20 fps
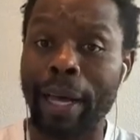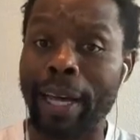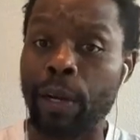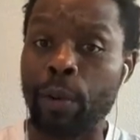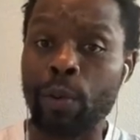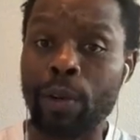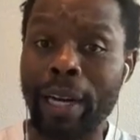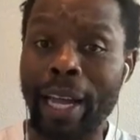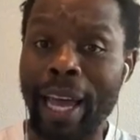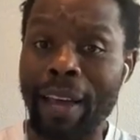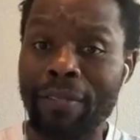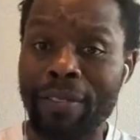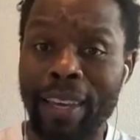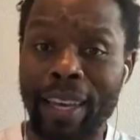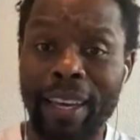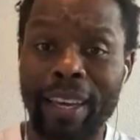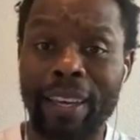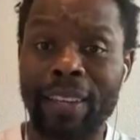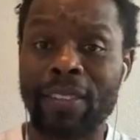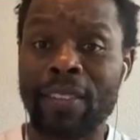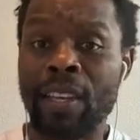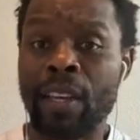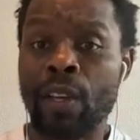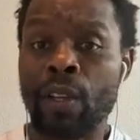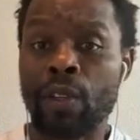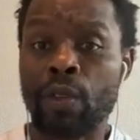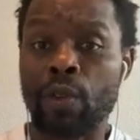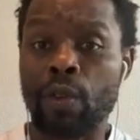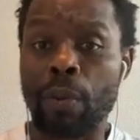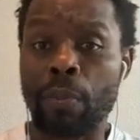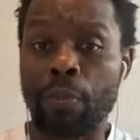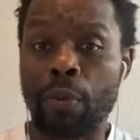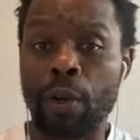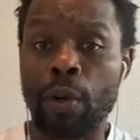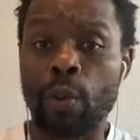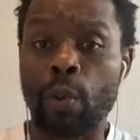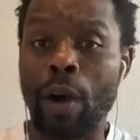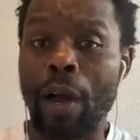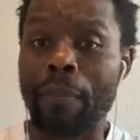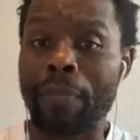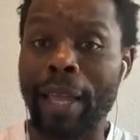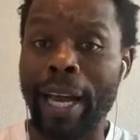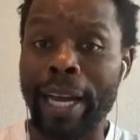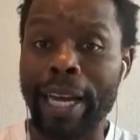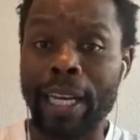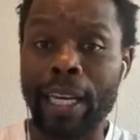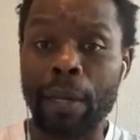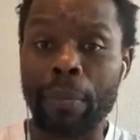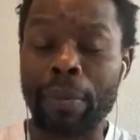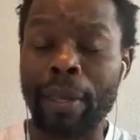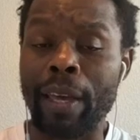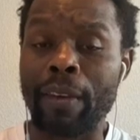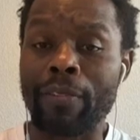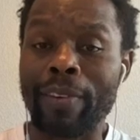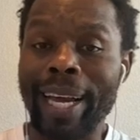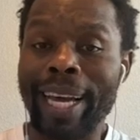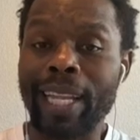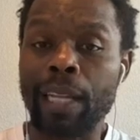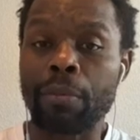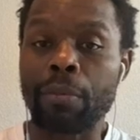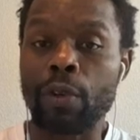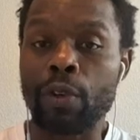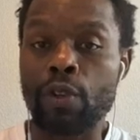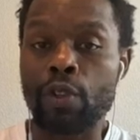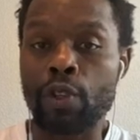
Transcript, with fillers: I don't want to have kids to the point where I'm not gonna be available.